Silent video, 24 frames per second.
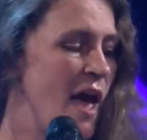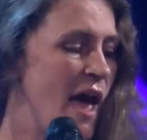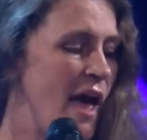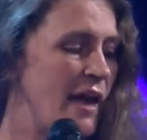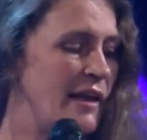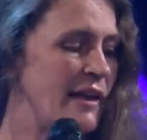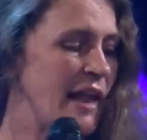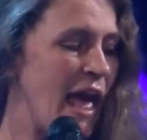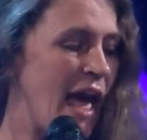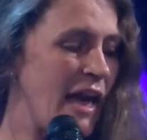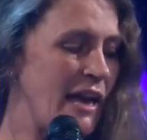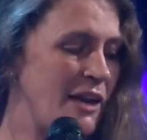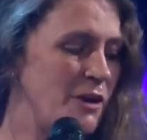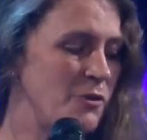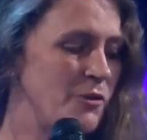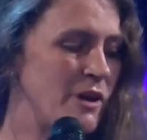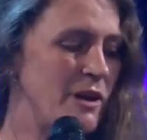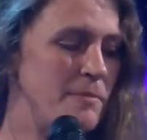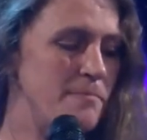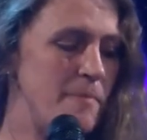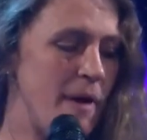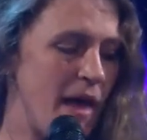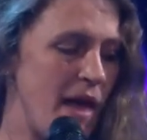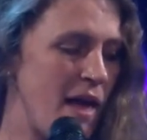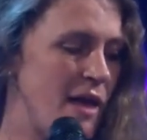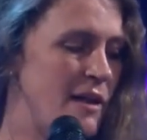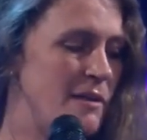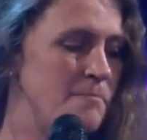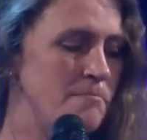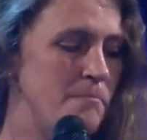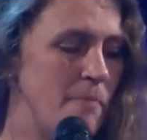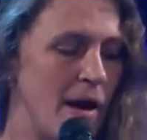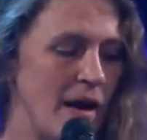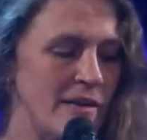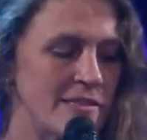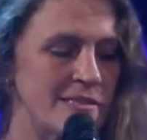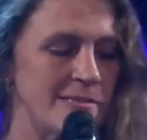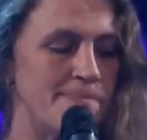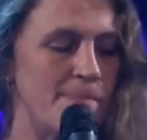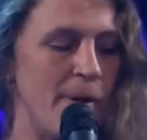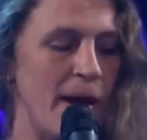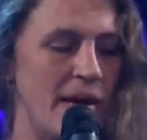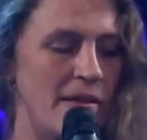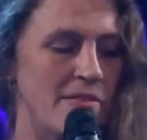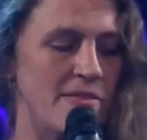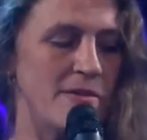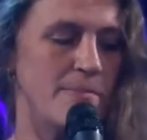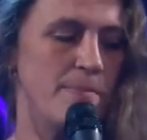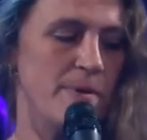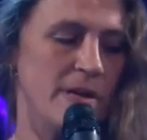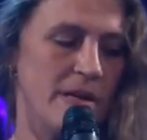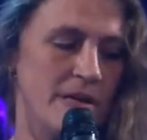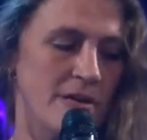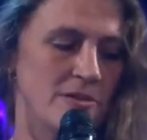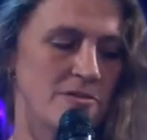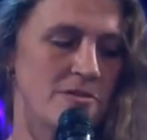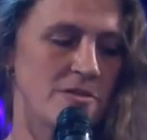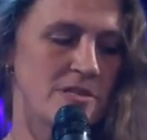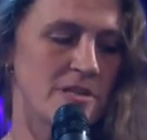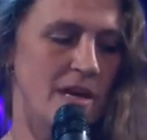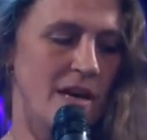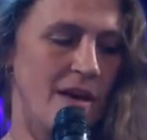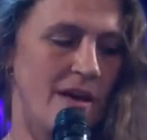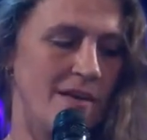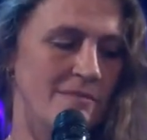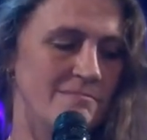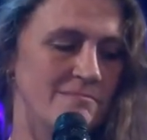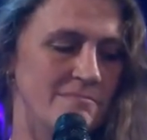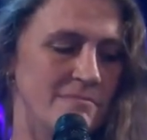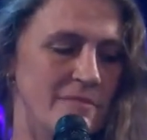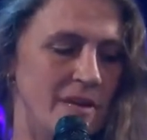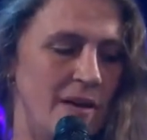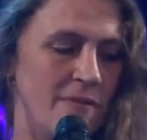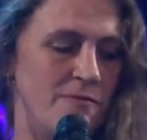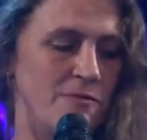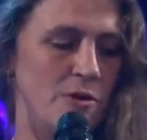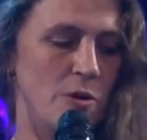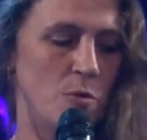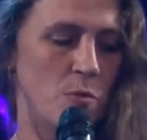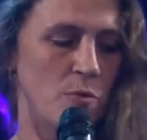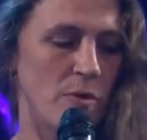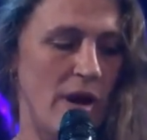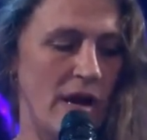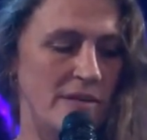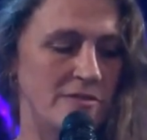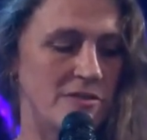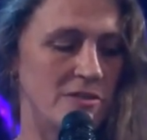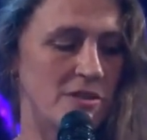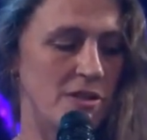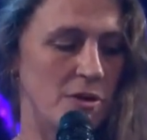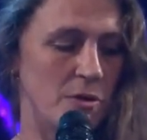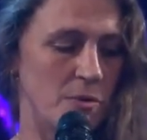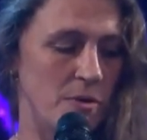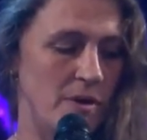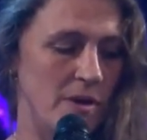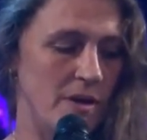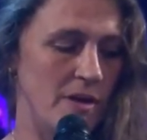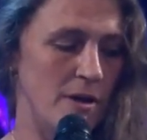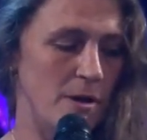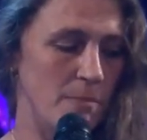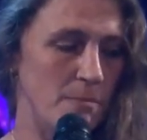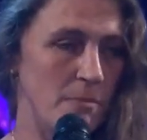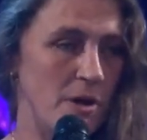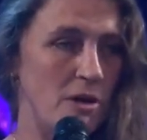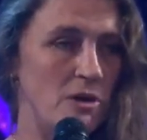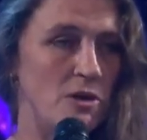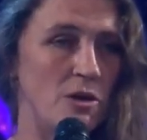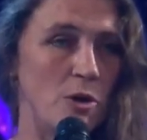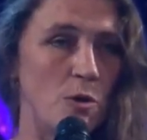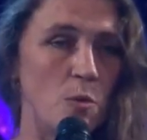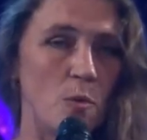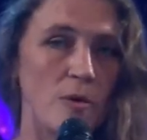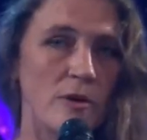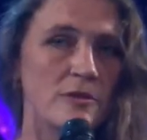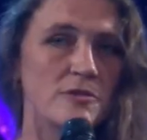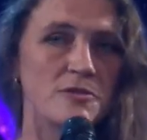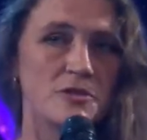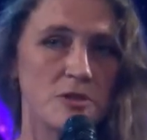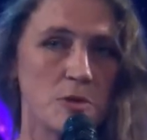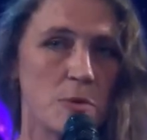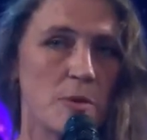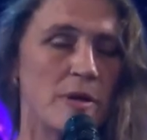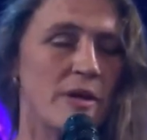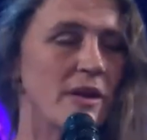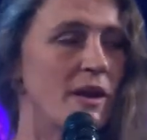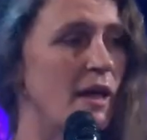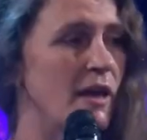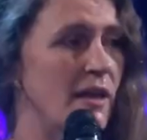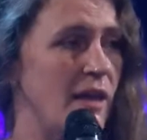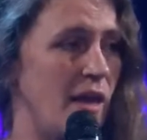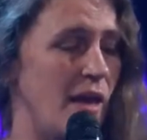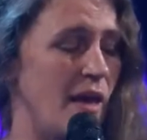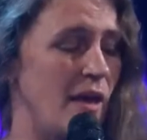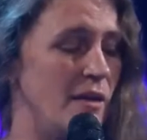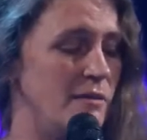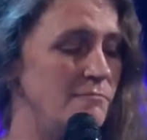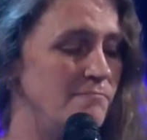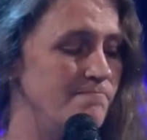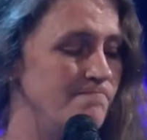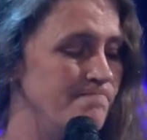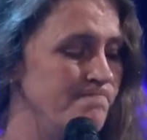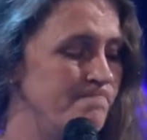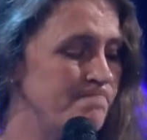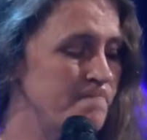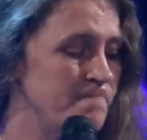An angry man must pay the penalty. If you rescue him, you will do it again.